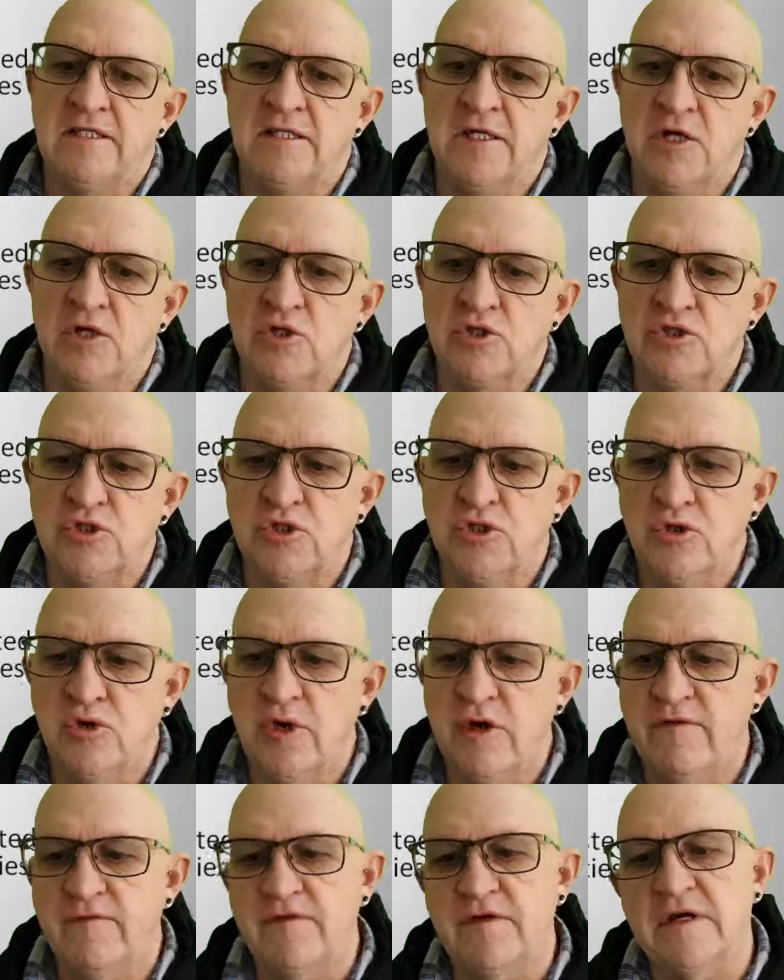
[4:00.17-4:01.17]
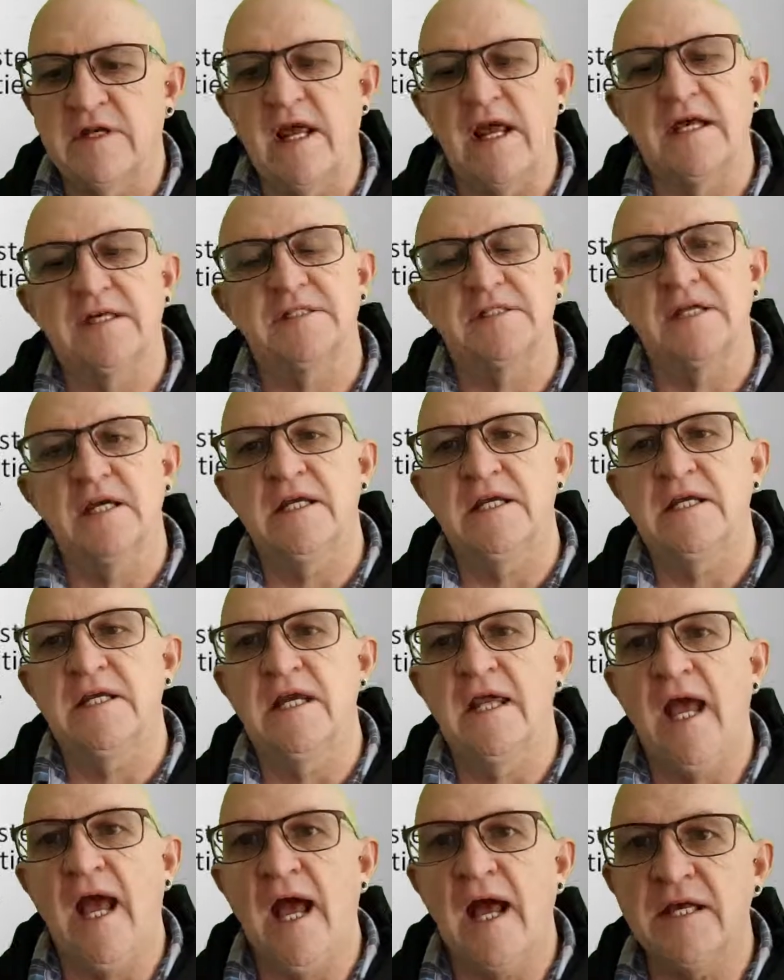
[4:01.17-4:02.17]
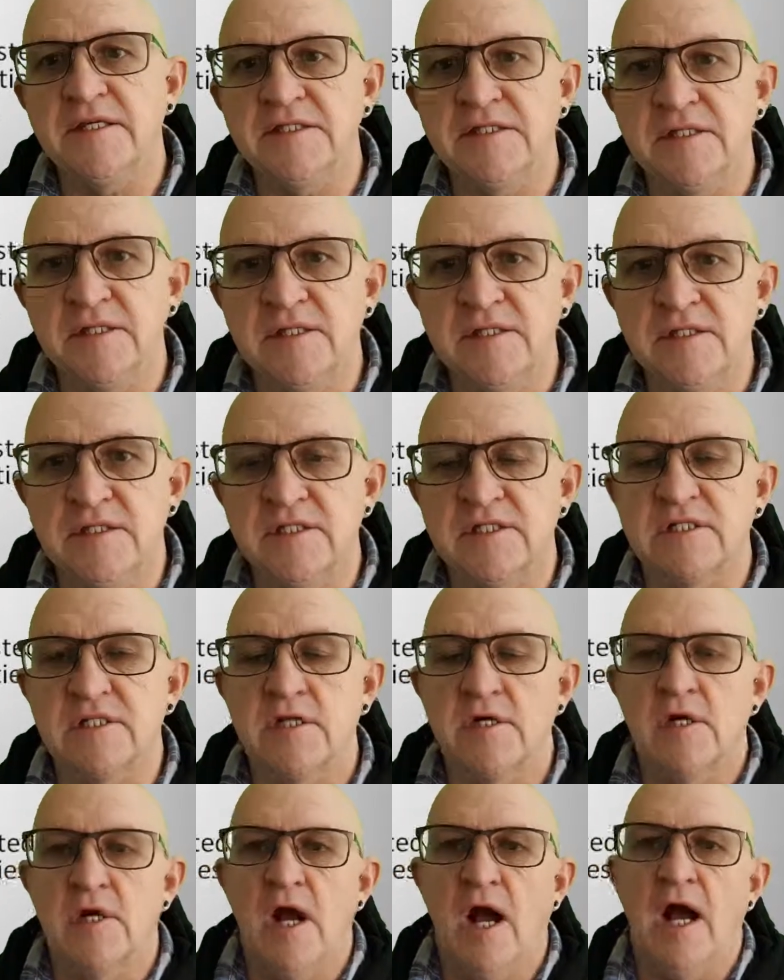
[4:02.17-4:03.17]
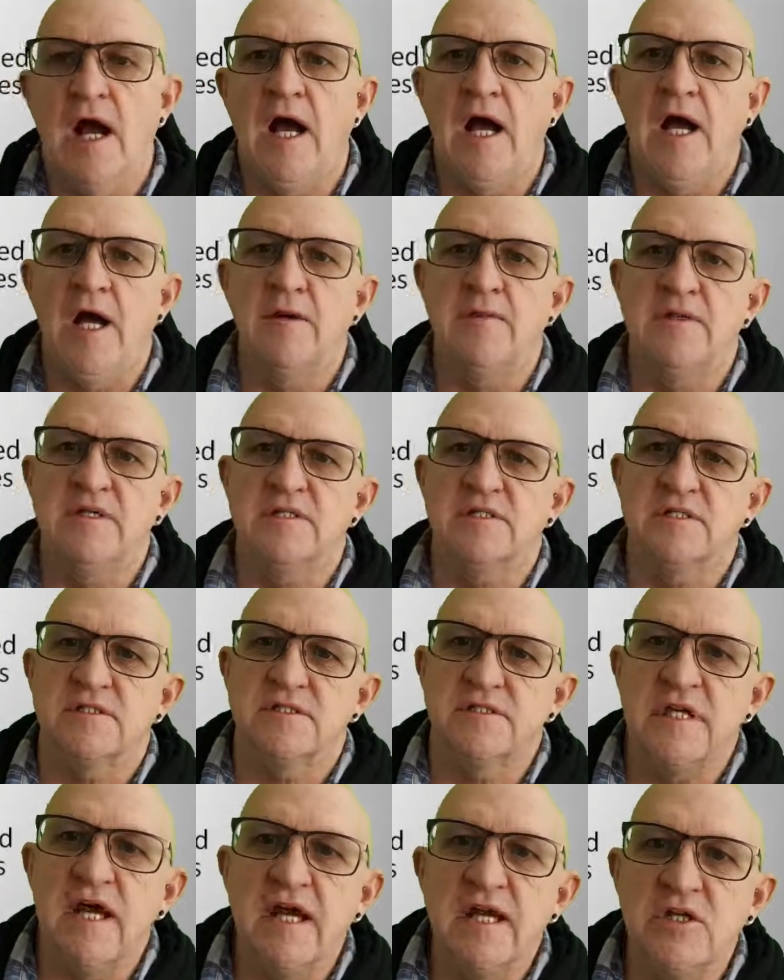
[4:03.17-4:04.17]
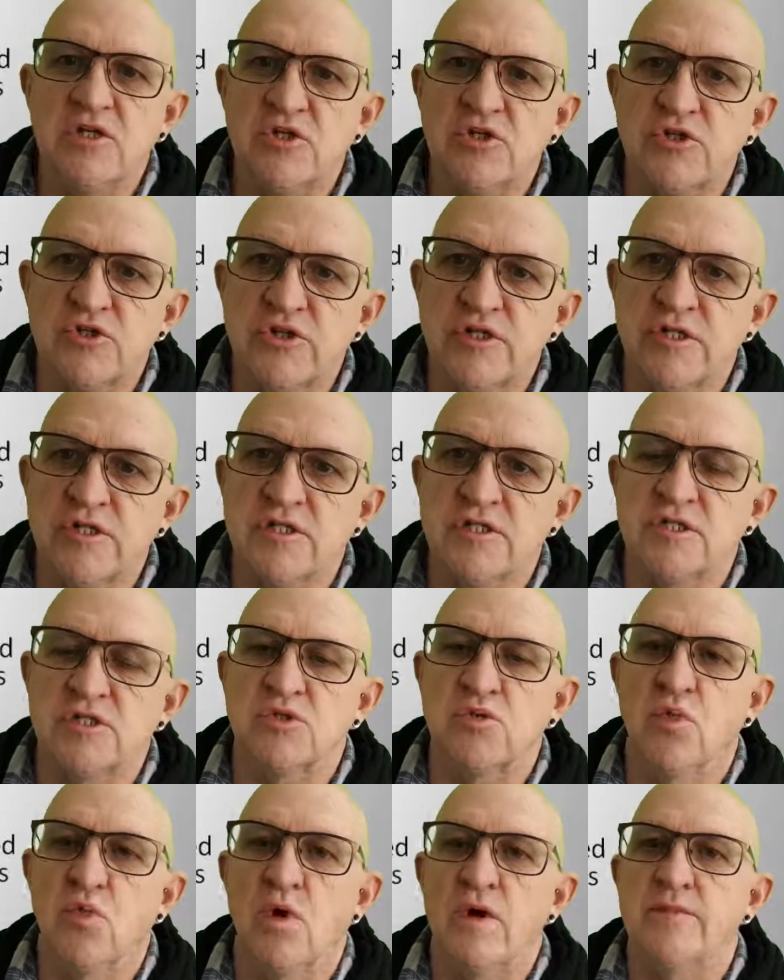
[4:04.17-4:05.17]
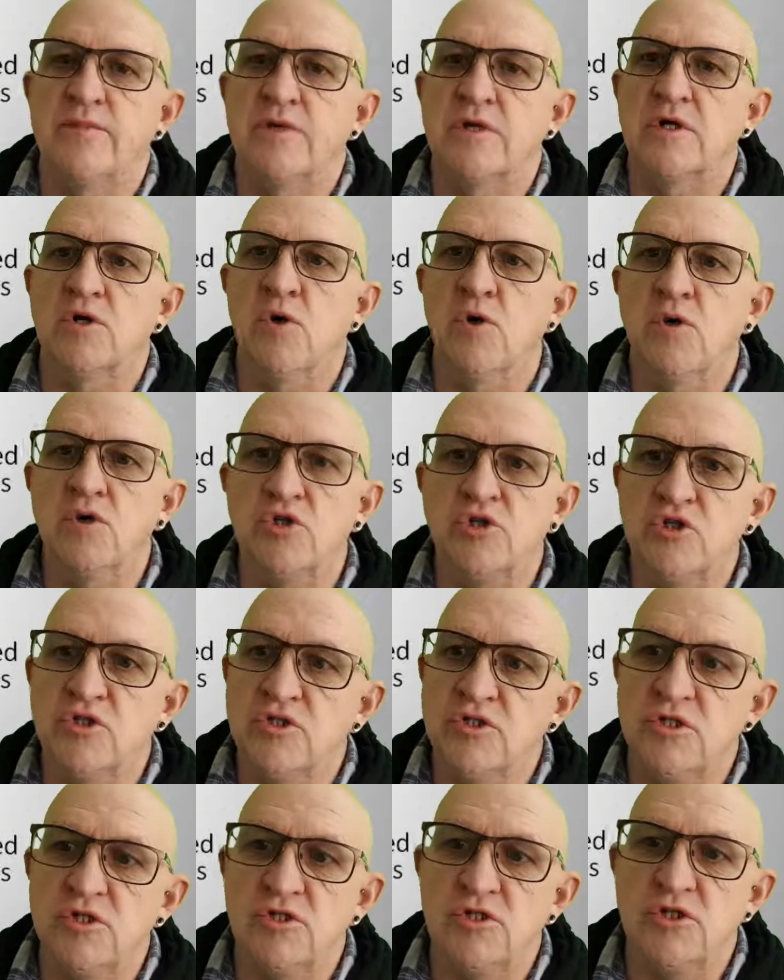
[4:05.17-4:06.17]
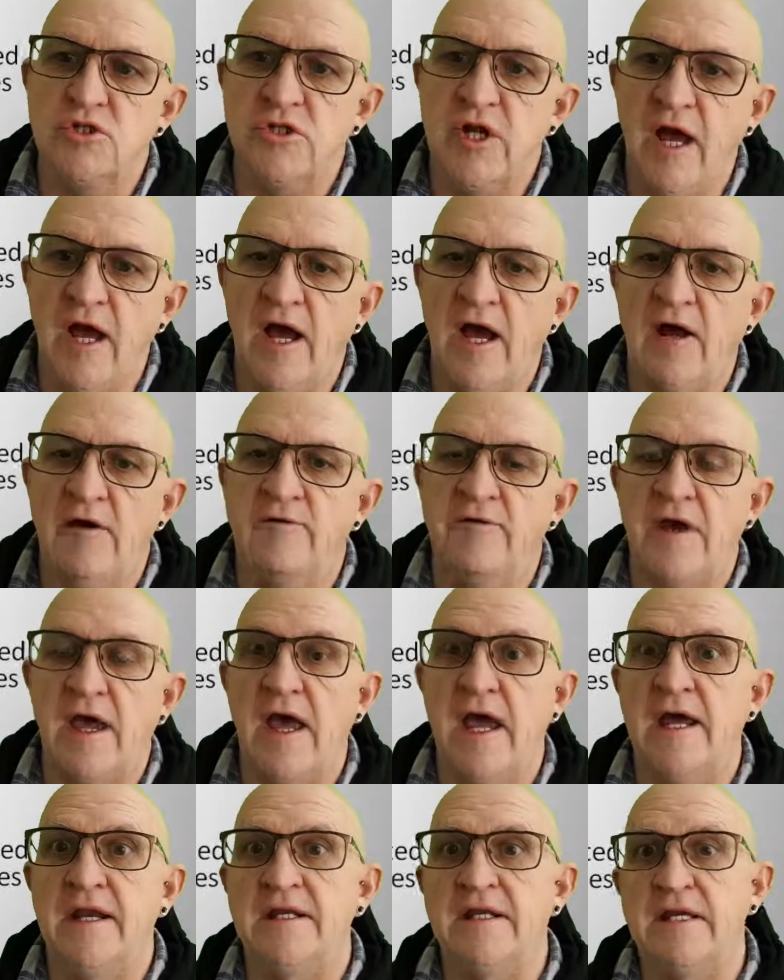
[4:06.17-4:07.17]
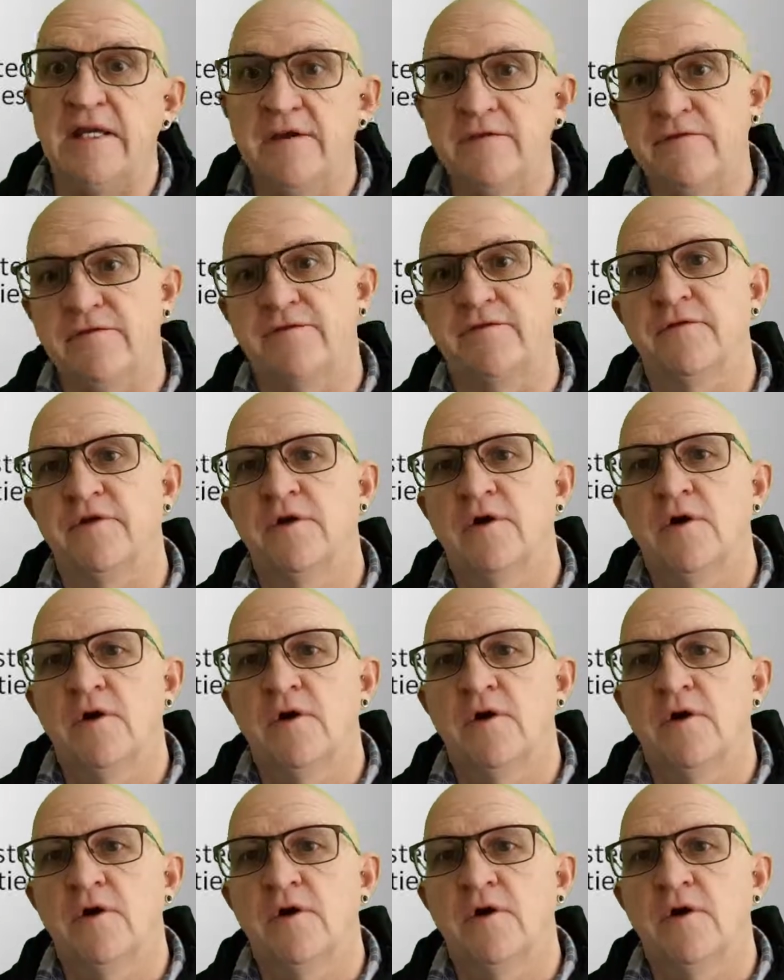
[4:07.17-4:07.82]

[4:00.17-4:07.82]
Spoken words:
tells you if it has any hazards, is it dangerous, what precautions you should have, and if